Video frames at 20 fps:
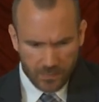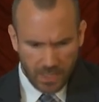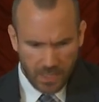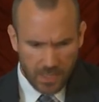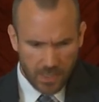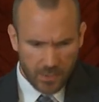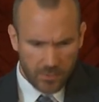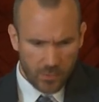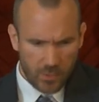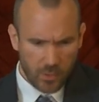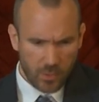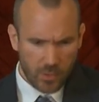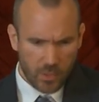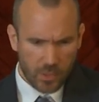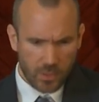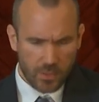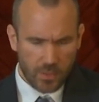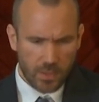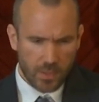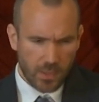And if you look
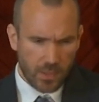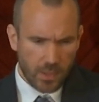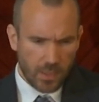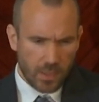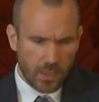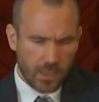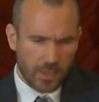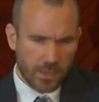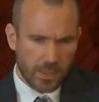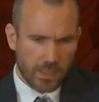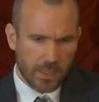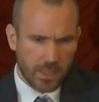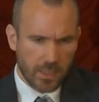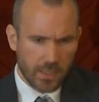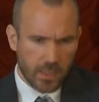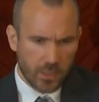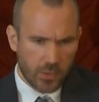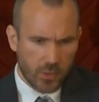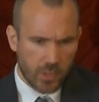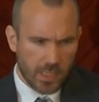at
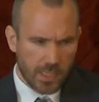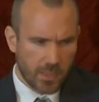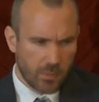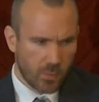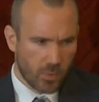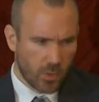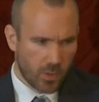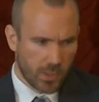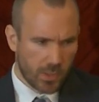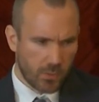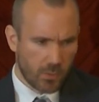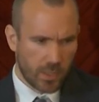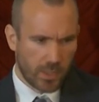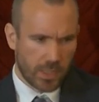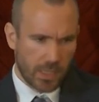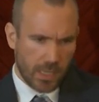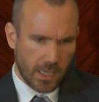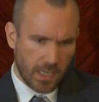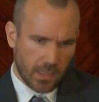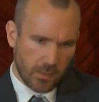the tracing boards,
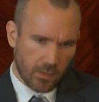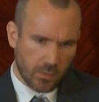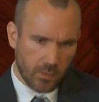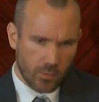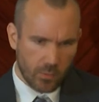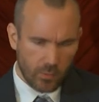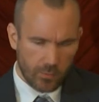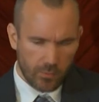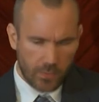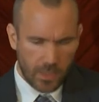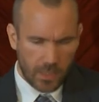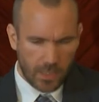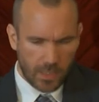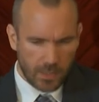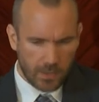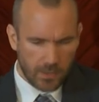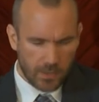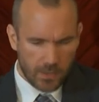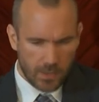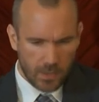you
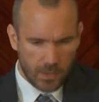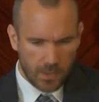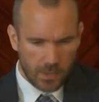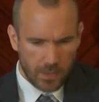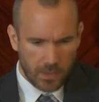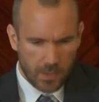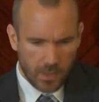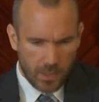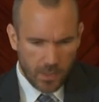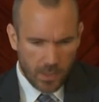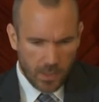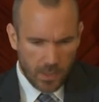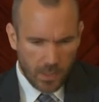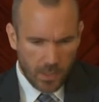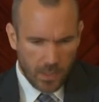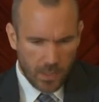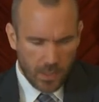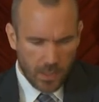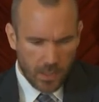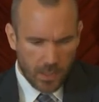find
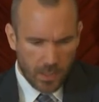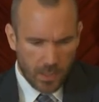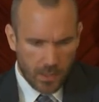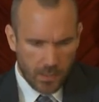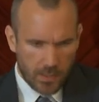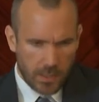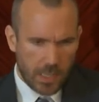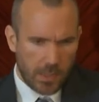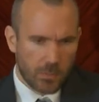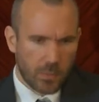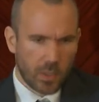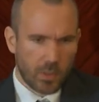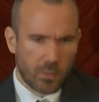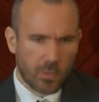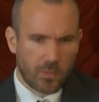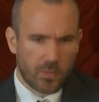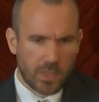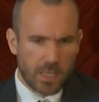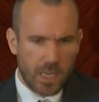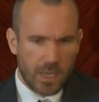the emblem
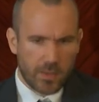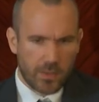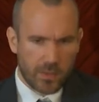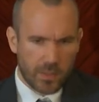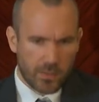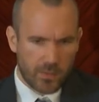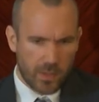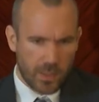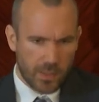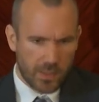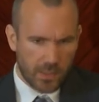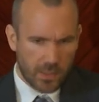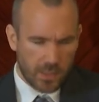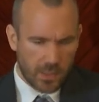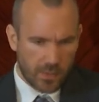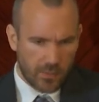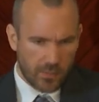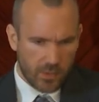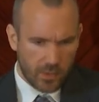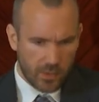of death is very
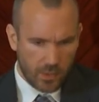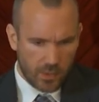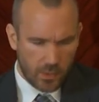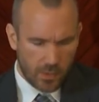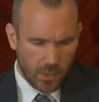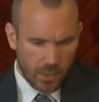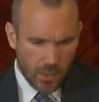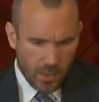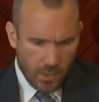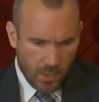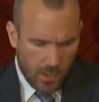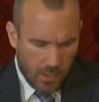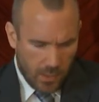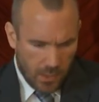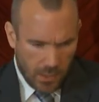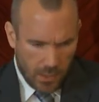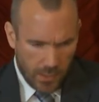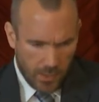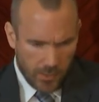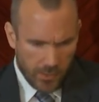significant.
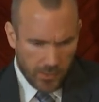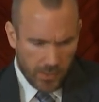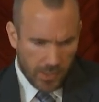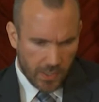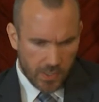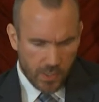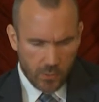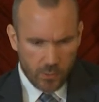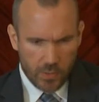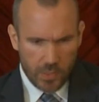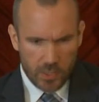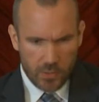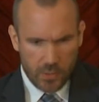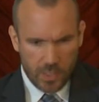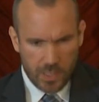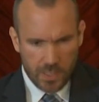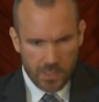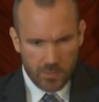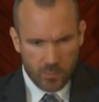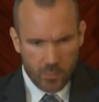The third degree
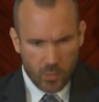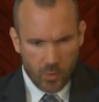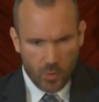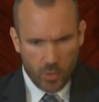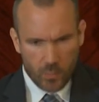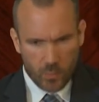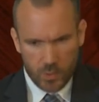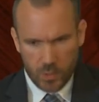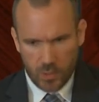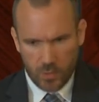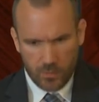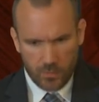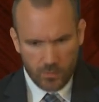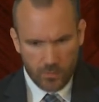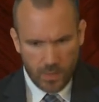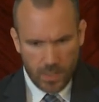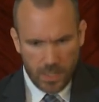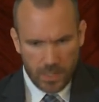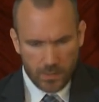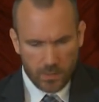tracing board, which you can
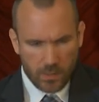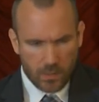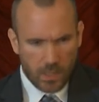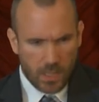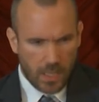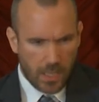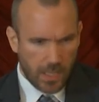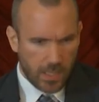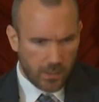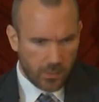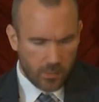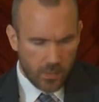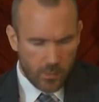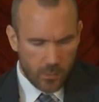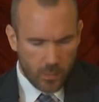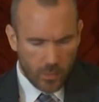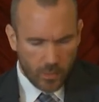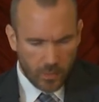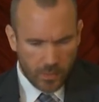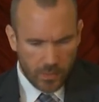find online or in
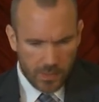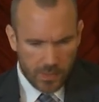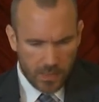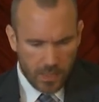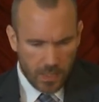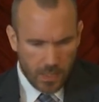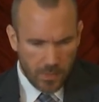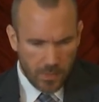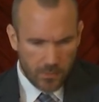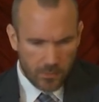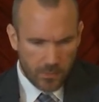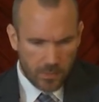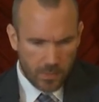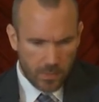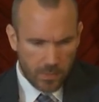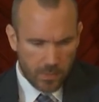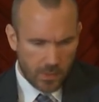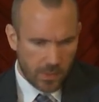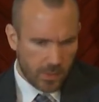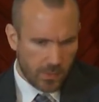books,
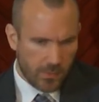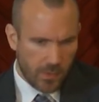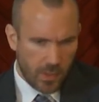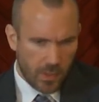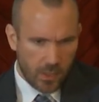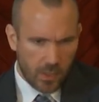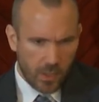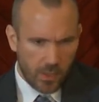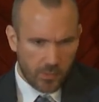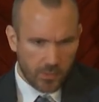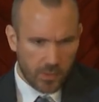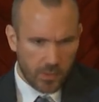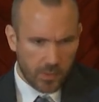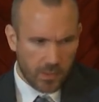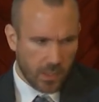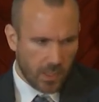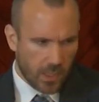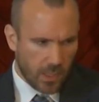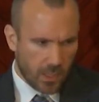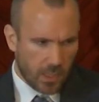is very often
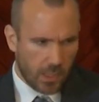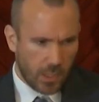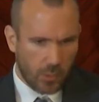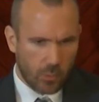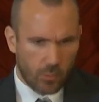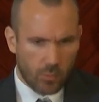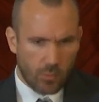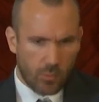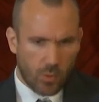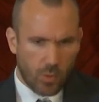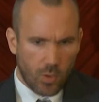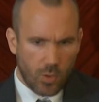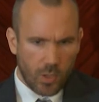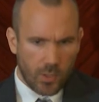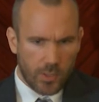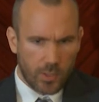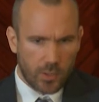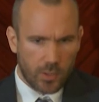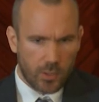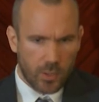little more
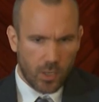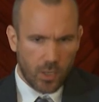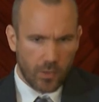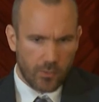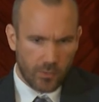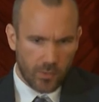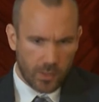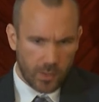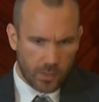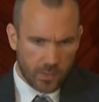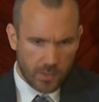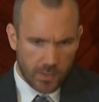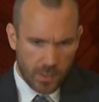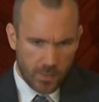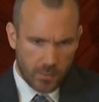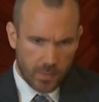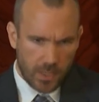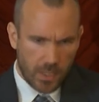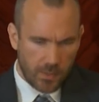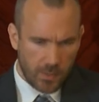than a coffin,
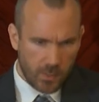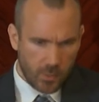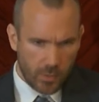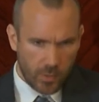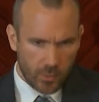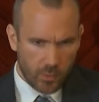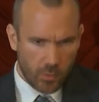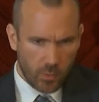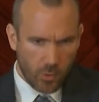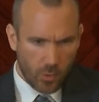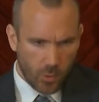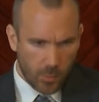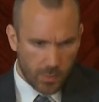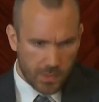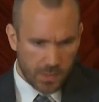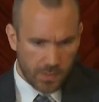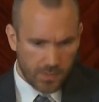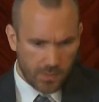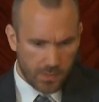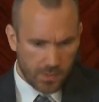sometimes with a
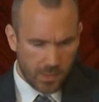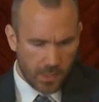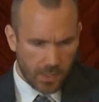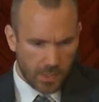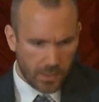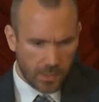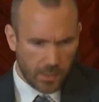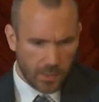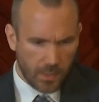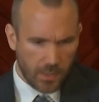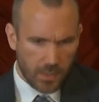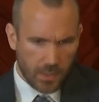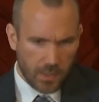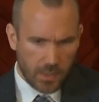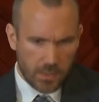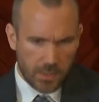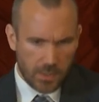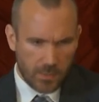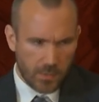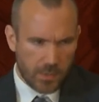corpse inside it.
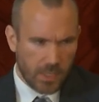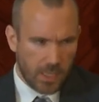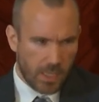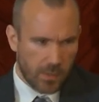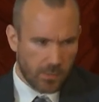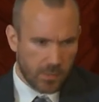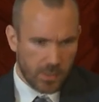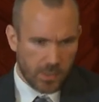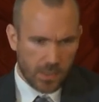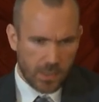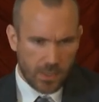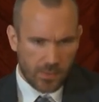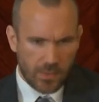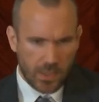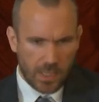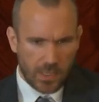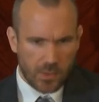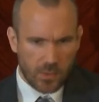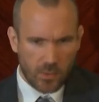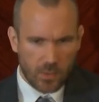Sometimes, if
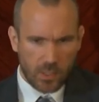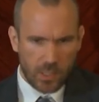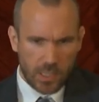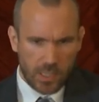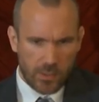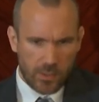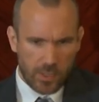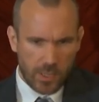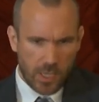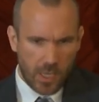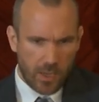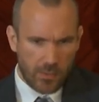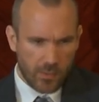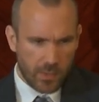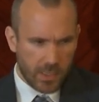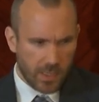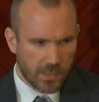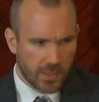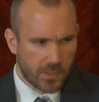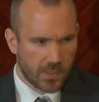that's not clear enough,
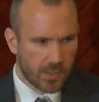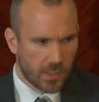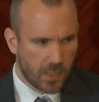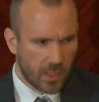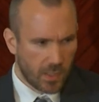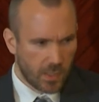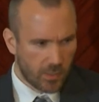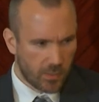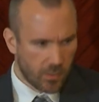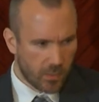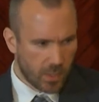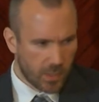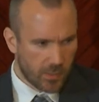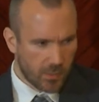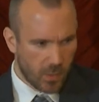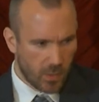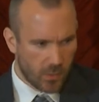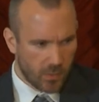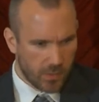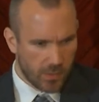it has a skull and
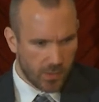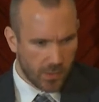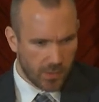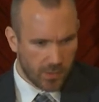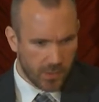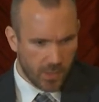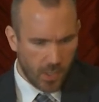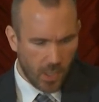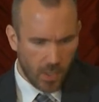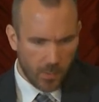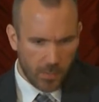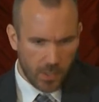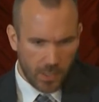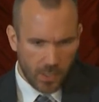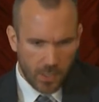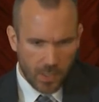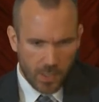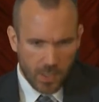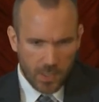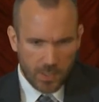crossbones on top.
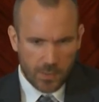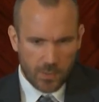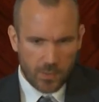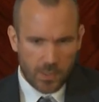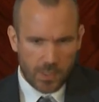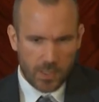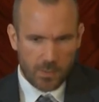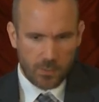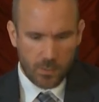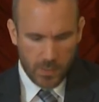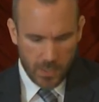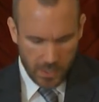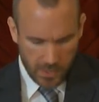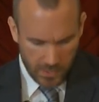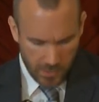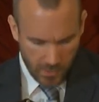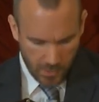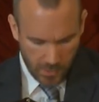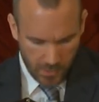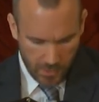So it's
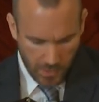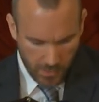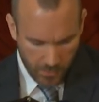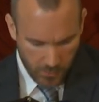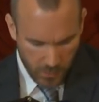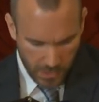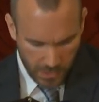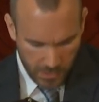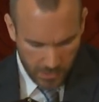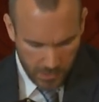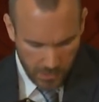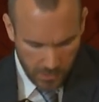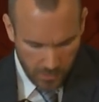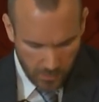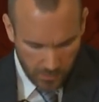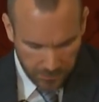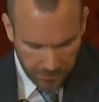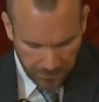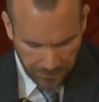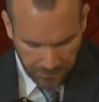a kind of big deal.